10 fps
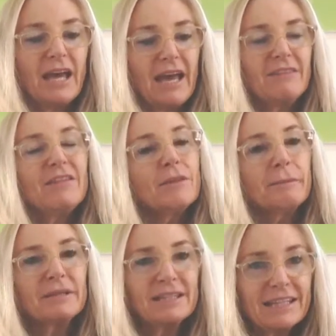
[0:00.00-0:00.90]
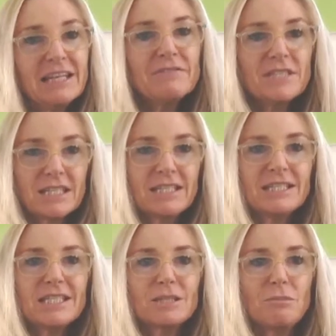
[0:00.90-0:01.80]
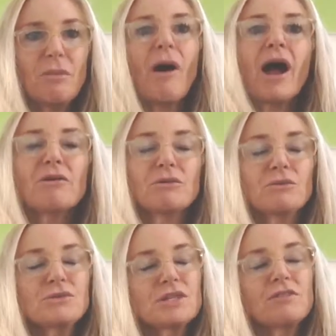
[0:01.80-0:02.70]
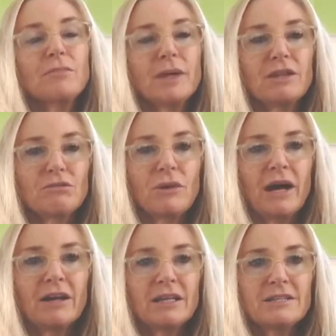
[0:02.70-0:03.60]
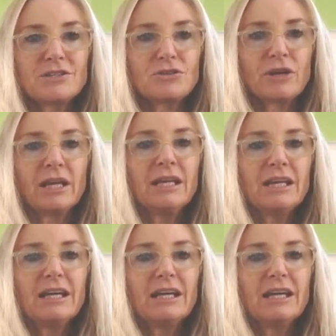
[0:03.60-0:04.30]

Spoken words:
and then the beliefs in spirals that have been throughout history